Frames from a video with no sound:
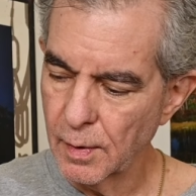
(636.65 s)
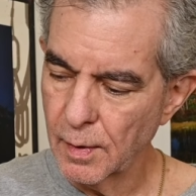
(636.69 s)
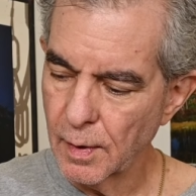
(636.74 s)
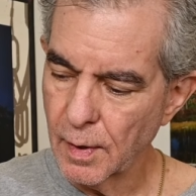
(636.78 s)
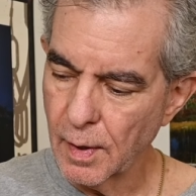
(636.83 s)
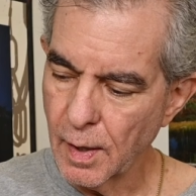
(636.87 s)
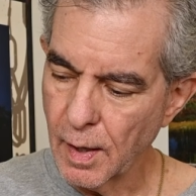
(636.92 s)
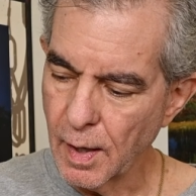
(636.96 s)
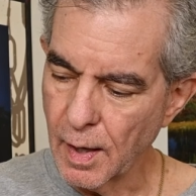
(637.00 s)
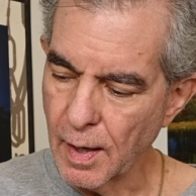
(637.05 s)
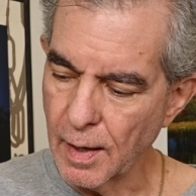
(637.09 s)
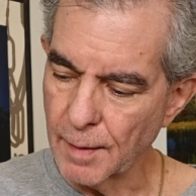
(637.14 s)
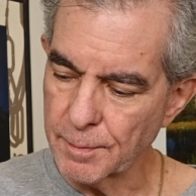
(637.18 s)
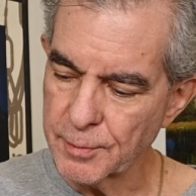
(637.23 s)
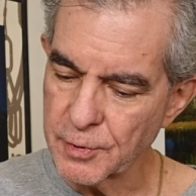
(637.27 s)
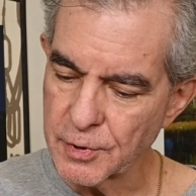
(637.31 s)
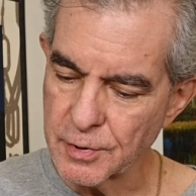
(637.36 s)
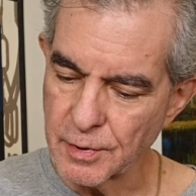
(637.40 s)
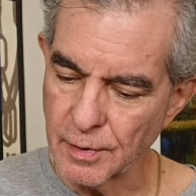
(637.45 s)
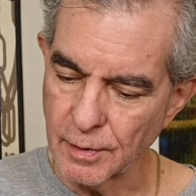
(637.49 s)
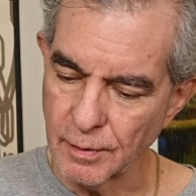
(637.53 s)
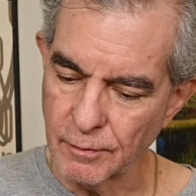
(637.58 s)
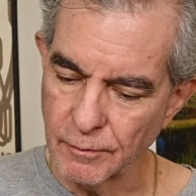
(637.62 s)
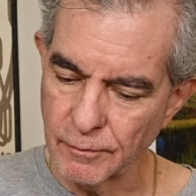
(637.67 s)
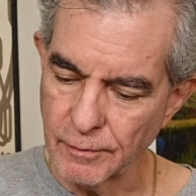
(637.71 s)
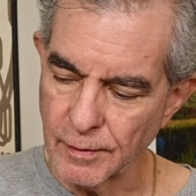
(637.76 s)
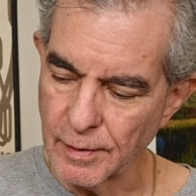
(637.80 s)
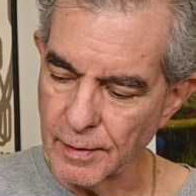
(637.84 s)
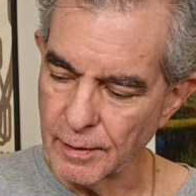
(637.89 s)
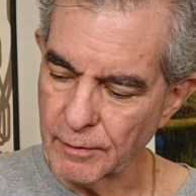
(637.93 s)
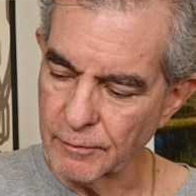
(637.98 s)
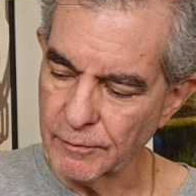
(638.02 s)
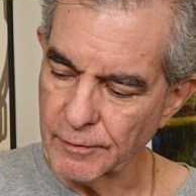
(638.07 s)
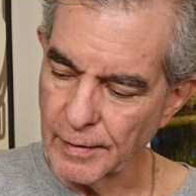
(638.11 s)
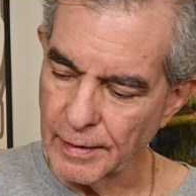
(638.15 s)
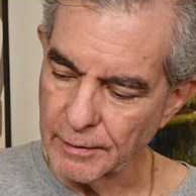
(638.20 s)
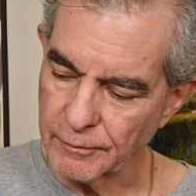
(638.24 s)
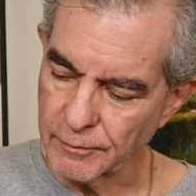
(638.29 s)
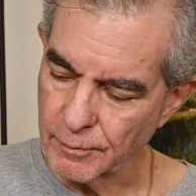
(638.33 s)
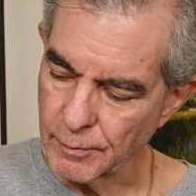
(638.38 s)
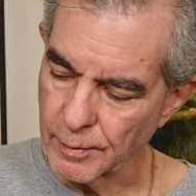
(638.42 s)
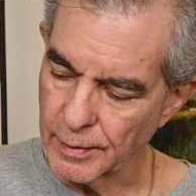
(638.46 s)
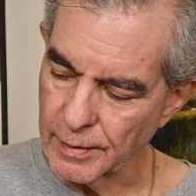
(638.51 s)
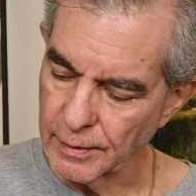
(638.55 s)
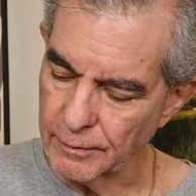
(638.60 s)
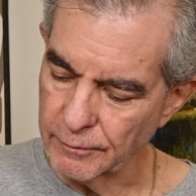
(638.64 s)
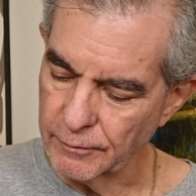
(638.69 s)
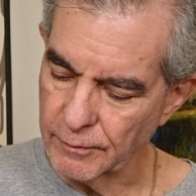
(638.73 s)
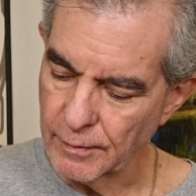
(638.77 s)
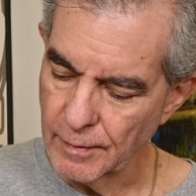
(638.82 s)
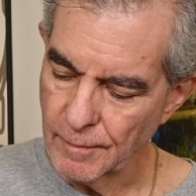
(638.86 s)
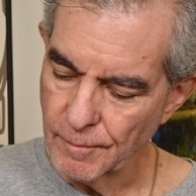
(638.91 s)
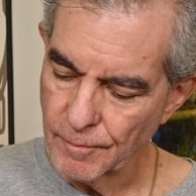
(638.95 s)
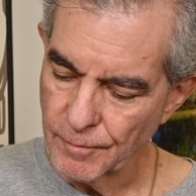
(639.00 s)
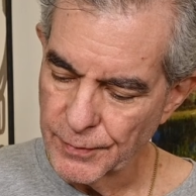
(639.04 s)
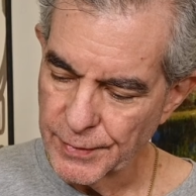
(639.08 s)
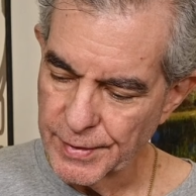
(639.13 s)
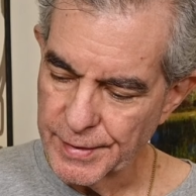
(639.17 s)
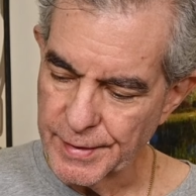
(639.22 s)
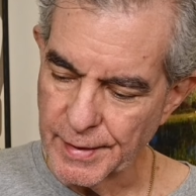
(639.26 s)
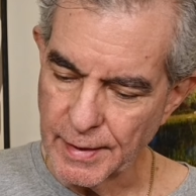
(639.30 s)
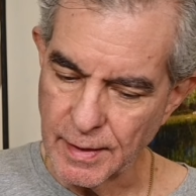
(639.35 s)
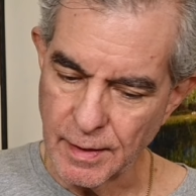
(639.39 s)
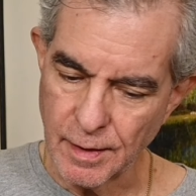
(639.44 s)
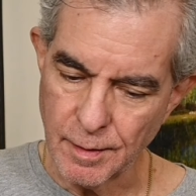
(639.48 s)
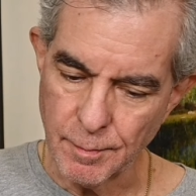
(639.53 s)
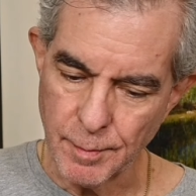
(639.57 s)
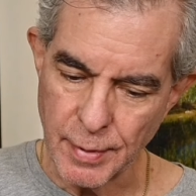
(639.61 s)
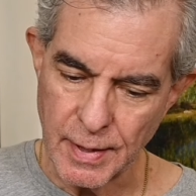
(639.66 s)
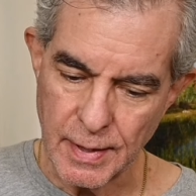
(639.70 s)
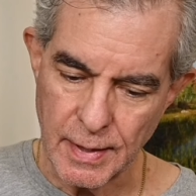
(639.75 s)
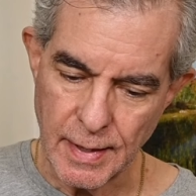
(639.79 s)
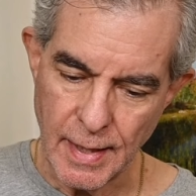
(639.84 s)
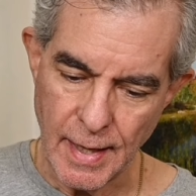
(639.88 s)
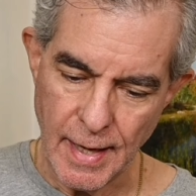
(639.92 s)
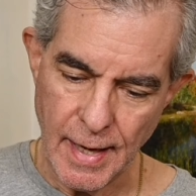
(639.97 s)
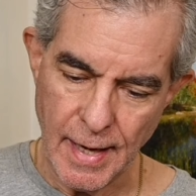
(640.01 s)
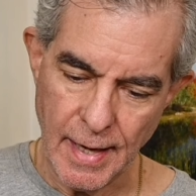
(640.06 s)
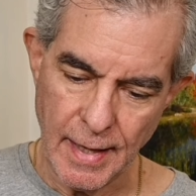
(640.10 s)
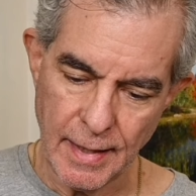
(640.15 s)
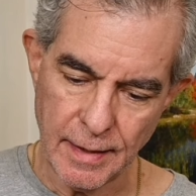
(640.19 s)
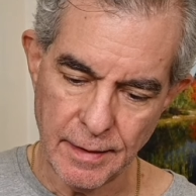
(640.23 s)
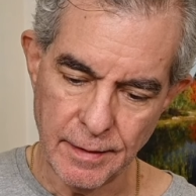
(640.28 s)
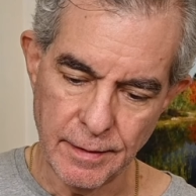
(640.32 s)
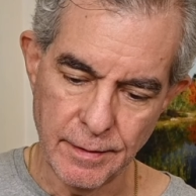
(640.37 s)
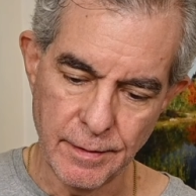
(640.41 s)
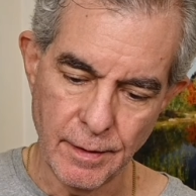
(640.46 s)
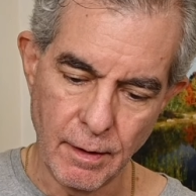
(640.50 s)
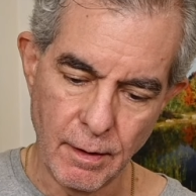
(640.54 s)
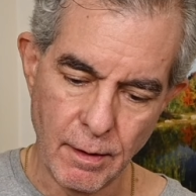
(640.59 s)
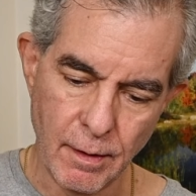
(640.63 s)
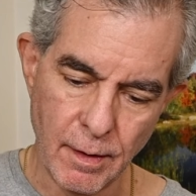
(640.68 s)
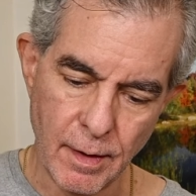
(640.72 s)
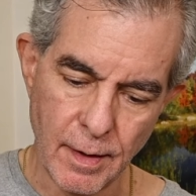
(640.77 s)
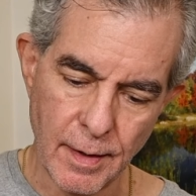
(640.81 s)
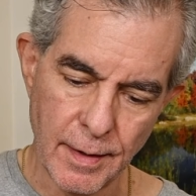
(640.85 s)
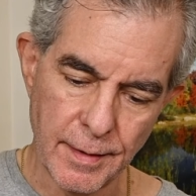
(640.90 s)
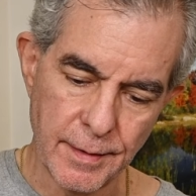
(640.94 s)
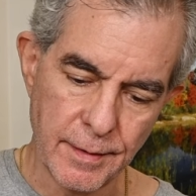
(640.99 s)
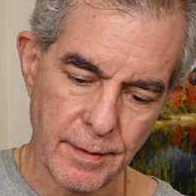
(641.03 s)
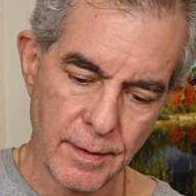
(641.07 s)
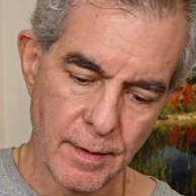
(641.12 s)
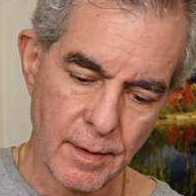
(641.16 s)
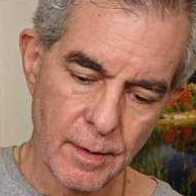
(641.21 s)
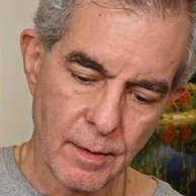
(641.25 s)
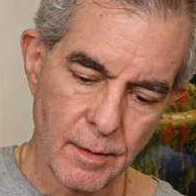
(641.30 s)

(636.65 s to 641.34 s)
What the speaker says: options and accessories that can be added on